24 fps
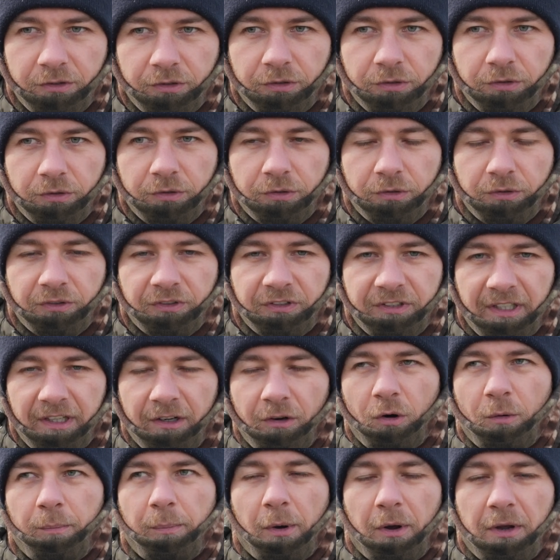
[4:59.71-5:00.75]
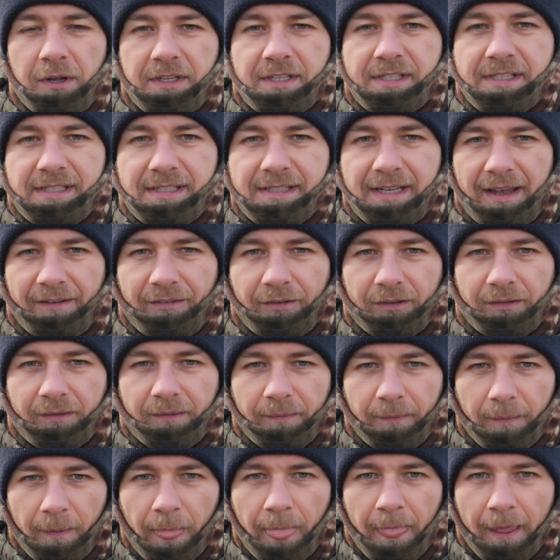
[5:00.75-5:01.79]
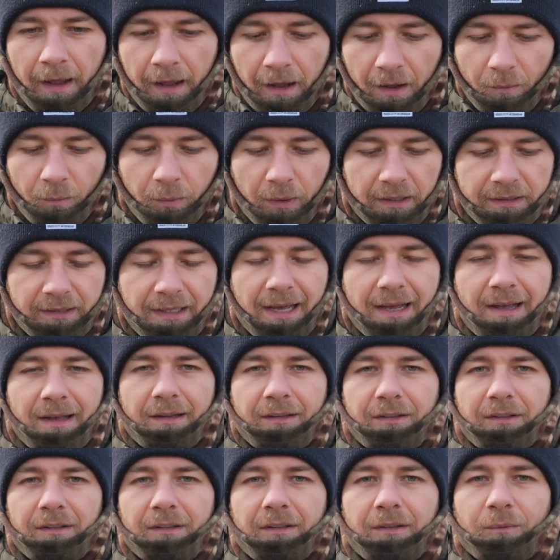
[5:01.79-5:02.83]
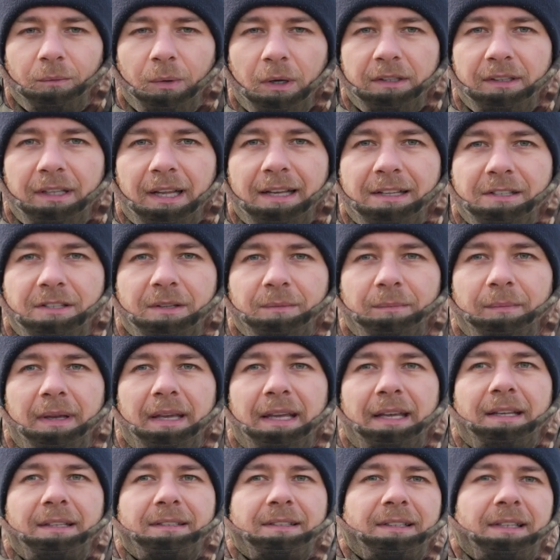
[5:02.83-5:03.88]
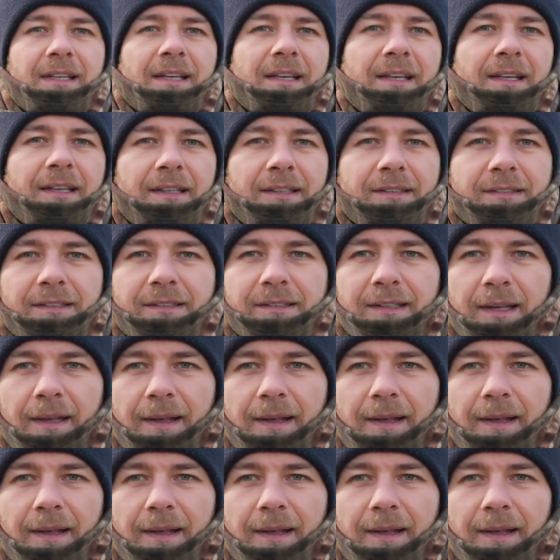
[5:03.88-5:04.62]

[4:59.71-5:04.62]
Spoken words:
to 0.7. What that means is